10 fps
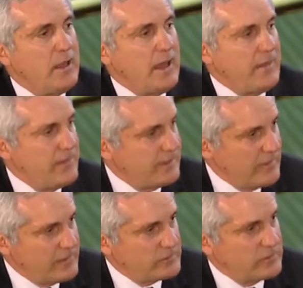I think
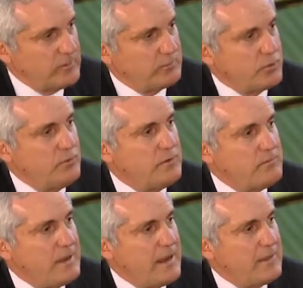that's the proven
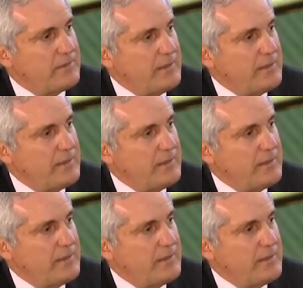path,